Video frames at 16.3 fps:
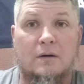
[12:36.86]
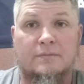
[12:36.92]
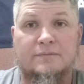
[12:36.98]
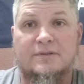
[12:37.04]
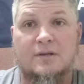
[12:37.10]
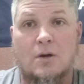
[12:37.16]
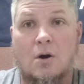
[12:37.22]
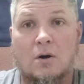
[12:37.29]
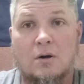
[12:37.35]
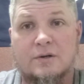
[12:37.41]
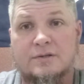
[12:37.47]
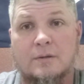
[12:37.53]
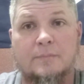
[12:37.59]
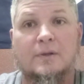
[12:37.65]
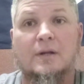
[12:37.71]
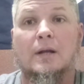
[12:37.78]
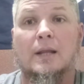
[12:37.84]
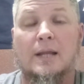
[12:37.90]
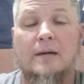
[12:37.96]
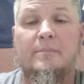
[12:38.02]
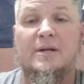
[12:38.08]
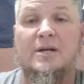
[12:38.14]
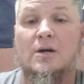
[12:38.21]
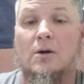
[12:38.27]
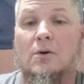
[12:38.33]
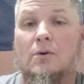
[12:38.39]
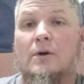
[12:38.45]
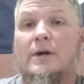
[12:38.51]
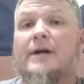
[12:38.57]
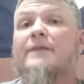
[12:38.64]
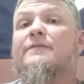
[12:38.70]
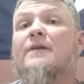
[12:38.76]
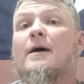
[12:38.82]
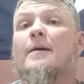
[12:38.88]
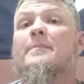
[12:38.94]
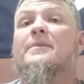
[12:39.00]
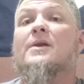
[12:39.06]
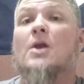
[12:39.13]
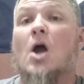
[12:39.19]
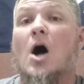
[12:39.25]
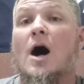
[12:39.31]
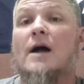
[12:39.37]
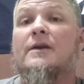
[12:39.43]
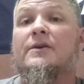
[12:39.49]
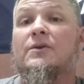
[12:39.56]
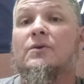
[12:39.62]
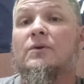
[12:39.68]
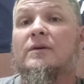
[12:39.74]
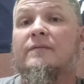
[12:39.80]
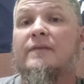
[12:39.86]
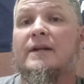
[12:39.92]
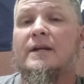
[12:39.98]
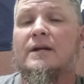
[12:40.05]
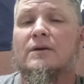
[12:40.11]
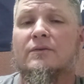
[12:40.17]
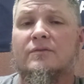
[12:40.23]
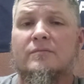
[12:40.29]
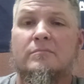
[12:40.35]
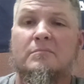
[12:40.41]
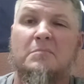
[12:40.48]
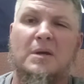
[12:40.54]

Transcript: cigar or something, let me know. If I'm not doing videos,